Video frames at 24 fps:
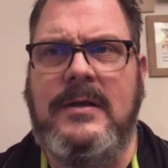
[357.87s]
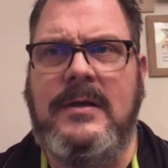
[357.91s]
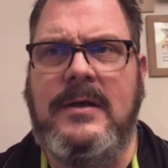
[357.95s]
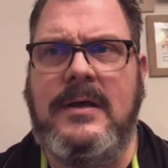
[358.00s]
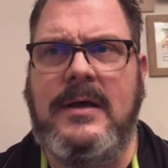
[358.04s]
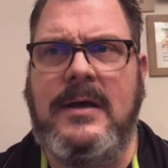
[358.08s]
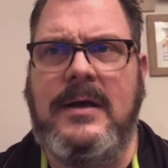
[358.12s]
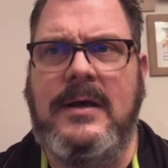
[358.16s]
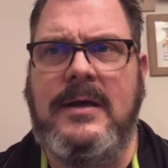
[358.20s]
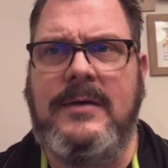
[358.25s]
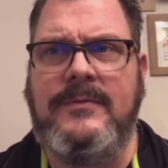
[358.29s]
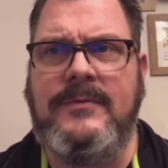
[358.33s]

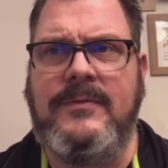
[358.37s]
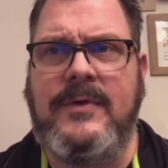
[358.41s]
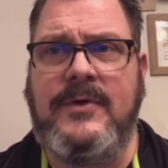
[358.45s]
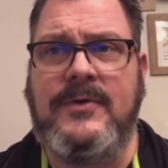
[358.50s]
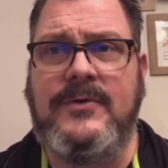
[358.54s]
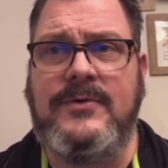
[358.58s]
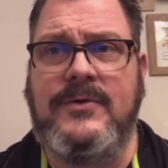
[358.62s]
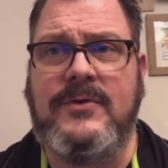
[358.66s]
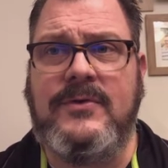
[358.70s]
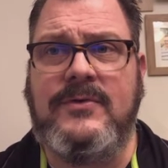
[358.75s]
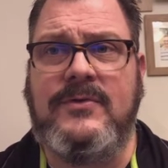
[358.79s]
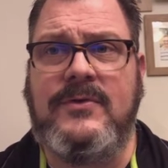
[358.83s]

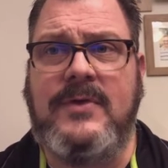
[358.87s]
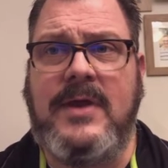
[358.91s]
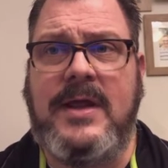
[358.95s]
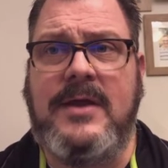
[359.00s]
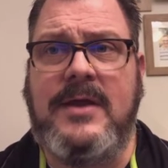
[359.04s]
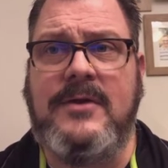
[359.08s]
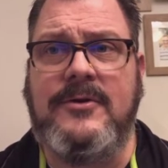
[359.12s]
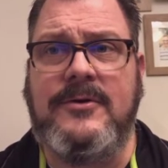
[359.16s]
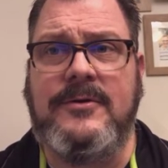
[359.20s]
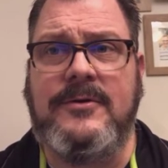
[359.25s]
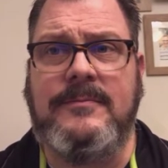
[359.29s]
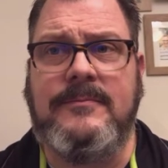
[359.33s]
there's a
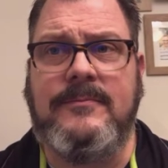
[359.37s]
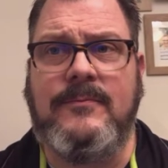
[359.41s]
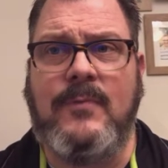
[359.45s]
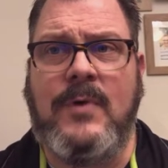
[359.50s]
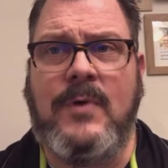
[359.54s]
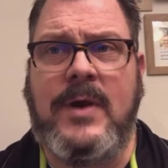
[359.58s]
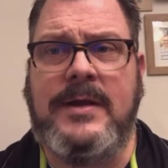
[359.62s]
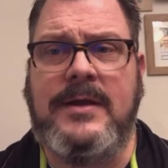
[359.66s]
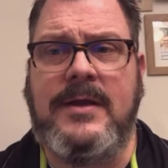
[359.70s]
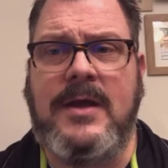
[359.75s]
standard, right?